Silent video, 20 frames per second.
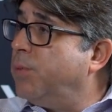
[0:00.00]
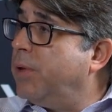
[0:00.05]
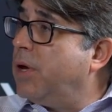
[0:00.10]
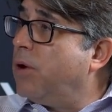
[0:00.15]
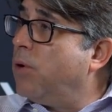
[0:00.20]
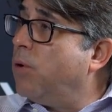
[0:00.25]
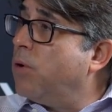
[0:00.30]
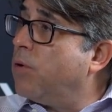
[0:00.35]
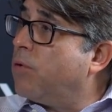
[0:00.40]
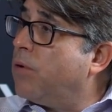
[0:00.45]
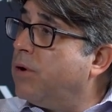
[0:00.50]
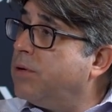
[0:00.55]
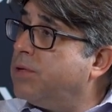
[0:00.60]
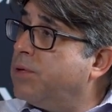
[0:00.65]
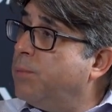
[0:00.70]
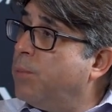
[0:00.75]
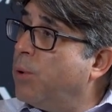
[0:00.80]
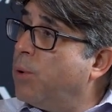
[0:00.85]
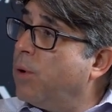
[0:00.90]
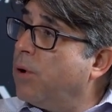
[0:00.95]
when they go across
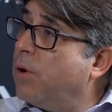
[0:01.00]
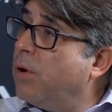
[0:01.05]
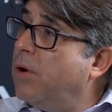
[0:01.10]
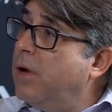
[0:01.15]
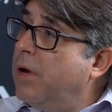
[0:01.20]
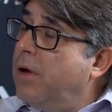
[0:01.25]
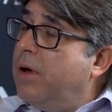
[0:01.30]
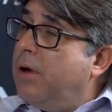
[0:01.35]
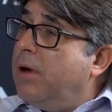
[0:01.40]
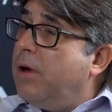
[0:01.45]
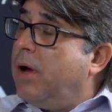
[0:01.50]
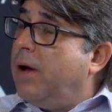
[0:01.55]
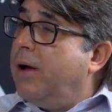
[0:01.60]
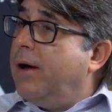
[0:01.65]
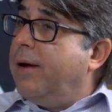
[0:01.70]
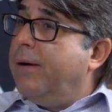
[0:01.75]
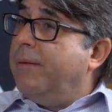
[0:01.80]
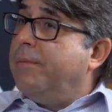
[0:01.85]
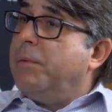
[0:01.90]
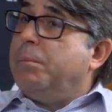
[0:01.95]
the border.
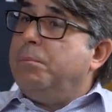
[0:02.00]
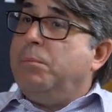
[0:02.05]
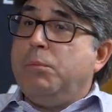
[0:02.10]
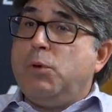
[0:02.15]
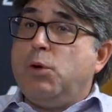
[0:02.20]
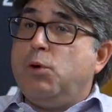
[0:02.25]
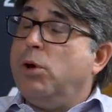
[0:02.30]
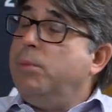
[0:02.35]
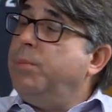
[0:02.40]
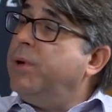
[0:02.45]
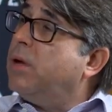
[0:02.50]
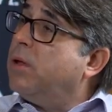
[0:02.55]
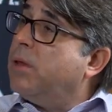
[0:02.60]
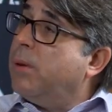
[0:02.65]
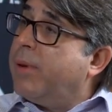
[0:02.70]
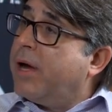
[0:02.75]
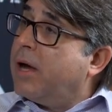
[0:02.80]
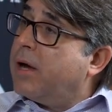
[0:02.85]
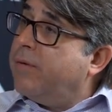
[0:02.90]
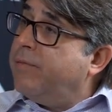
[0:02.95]
Could be on the
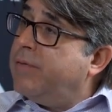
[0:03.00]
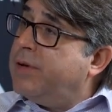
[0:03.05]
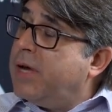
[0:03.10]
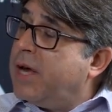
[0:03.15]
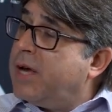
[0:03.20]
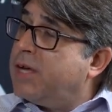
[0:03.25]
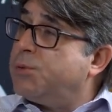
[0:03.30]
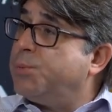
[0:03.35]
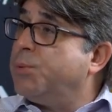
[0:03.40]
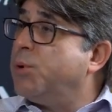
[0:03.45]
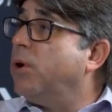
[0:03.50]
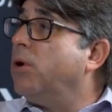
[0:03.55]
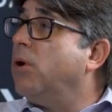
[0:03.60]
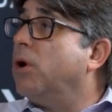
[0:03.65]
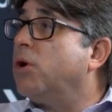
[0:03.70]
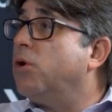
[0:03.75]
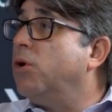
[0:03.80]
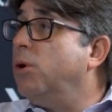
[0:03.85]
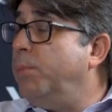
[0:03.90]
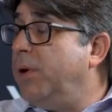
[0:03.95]
back of diaspora, or
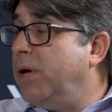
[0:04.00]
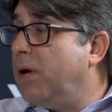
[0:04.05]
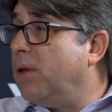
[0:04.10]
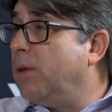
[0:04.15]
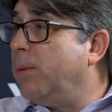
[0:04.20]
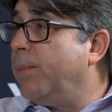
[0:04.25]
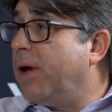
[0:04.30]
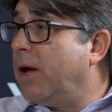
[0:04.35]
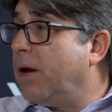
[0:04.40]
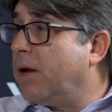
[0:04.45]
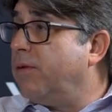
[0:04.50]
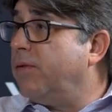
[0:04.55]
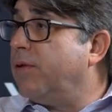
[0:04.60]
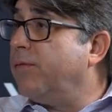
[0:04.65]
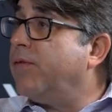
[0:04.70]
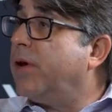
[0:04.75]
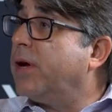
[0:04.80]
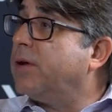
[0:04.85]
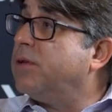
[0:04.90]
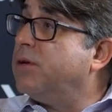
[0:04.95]
it could be on the back of the
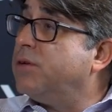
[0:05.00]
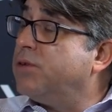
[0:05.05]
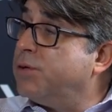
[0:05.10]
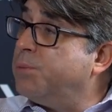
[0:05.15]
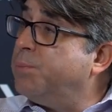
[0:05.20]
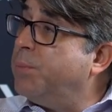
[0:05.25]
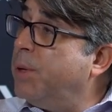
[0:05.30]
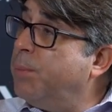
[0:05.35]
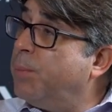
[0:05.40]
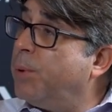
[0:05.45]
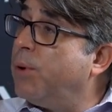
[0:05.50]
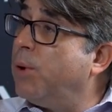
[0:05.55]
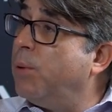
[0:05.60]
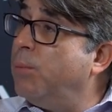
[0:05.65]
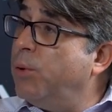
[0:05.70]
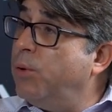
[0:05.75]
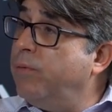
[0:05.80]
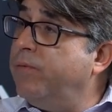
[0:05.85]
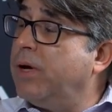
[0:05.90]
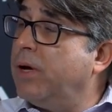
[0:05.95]
fact that just people are
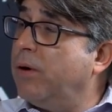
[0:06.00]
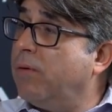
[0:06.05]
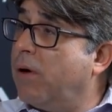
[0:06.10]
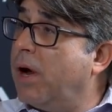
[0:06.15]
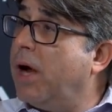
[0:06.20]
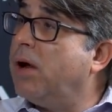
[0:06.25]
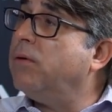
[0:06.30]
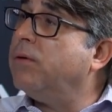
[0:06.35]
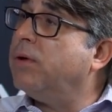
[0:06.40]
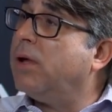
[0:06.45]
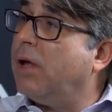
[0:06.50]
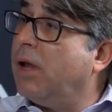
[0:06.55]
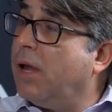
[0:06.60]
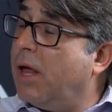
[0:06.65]
moving around a